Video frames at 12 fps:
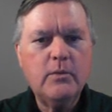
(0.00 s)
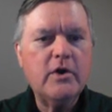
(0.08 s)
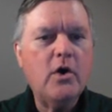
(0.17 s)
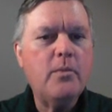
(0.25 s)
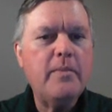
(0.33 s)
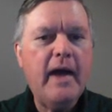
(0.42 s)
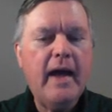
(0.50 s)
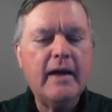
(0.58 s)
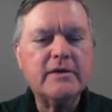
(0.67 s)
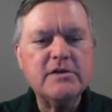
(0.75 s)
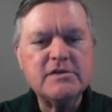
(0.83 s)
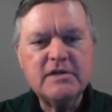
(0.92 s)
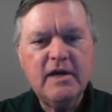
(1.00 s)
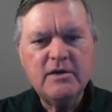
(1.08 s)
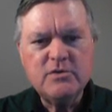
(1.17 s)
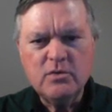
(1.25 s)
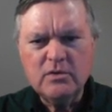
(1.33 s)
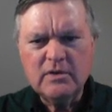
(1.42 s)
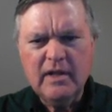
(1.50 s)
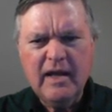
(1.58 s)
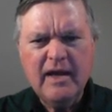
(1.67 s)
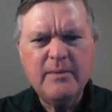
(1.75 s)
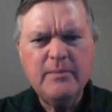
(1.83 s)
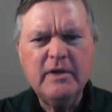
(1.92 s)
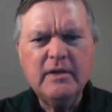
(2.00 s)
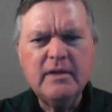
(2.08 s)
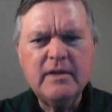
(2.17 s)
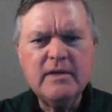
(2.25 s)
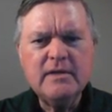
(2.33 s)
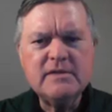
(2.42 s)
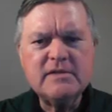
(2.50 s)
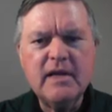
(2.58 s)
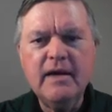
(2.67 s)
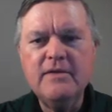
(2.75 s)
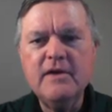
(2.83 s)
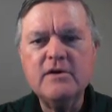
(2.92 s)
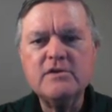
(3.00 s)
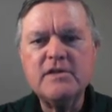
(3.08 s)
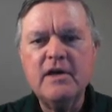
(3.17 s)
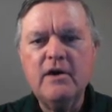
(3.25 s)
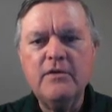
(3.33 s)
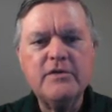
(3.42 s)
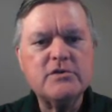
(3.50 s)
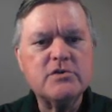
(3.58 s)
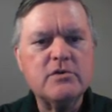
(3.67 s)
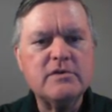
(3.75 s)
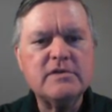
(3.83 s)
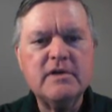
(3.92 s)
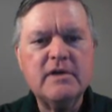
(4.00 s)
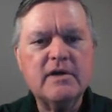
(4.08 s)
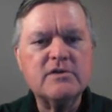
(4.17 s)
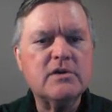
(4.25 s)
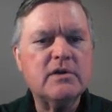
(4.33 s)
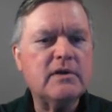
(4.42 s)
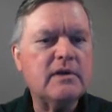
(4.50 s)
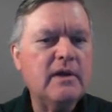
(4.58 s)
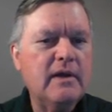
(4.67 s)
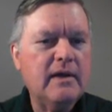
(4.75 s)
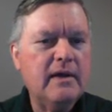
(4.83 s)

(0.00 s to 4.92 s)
And we go back to scheduled liabilities, and there's the health insurance deduction.